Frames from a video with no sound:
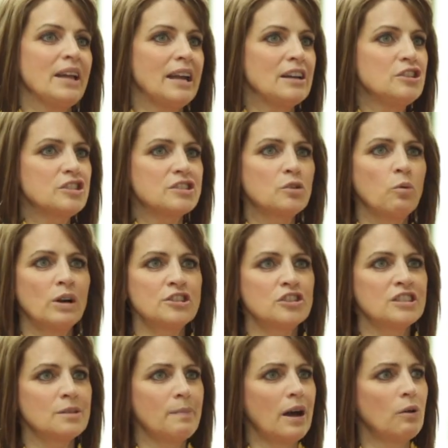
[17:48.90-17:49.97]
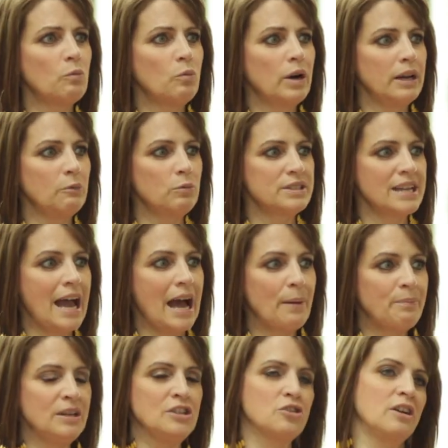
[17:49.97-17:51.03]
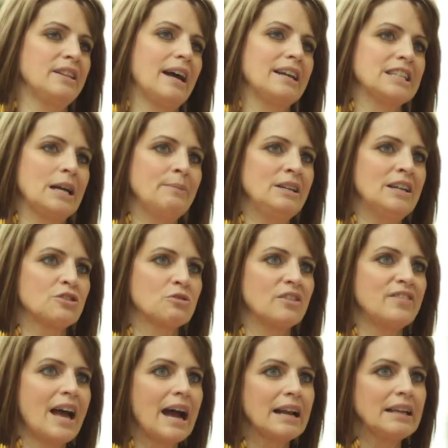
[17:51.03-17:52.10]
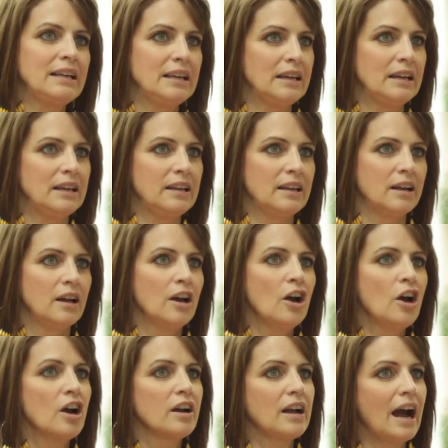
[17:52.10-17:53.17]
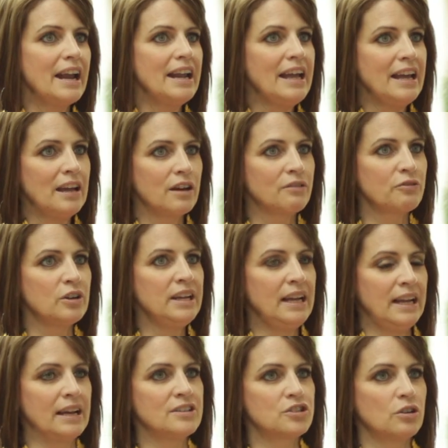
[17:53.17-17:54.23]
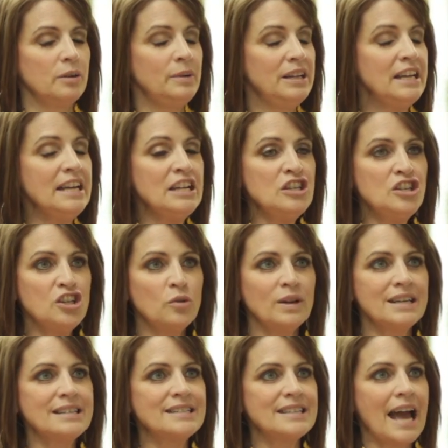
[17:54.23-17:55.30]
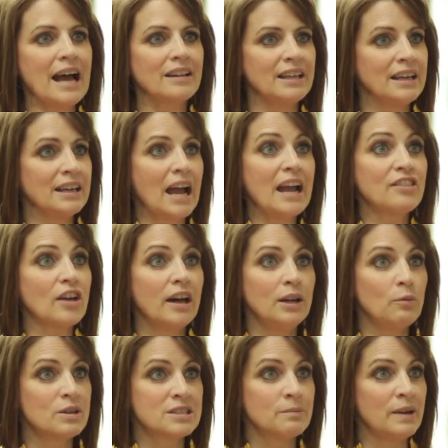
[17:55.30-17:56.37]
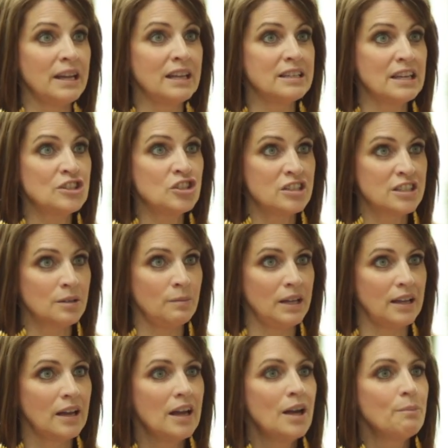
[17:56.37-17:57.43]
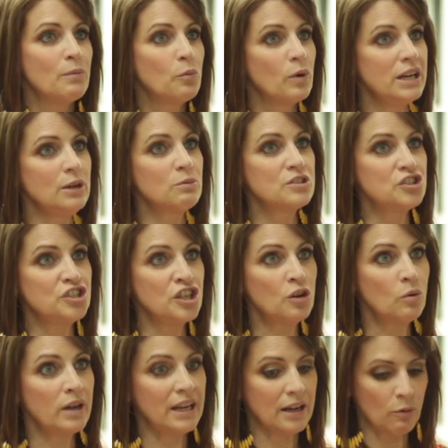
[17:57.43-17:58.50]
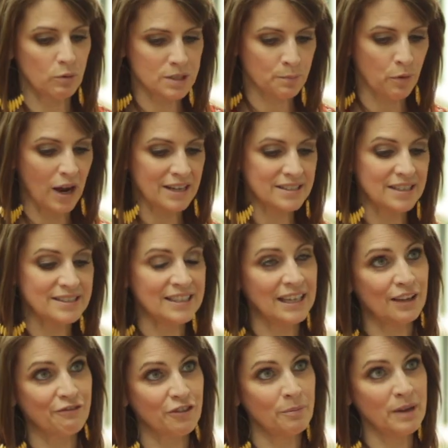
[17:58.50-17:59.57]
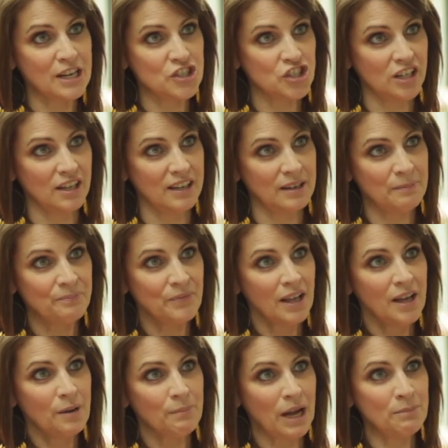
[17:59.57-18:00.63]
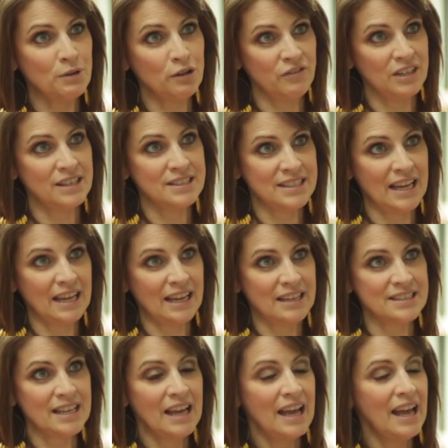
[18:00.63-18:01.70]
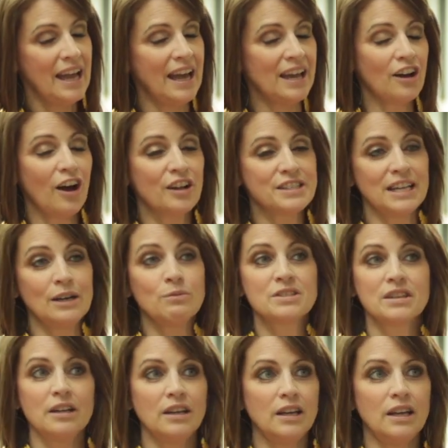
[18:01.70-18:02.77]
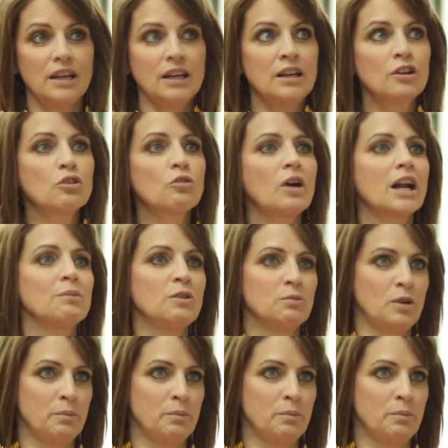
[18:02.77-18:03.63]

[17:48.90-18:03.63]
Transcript: and just questions about what was happening during that time in history. That kid got every answer. I mean, he knew exactly, and I thought he wasn't paying attention to me. Right. But what he was doing was processing information by moving his hands. And it was an incredible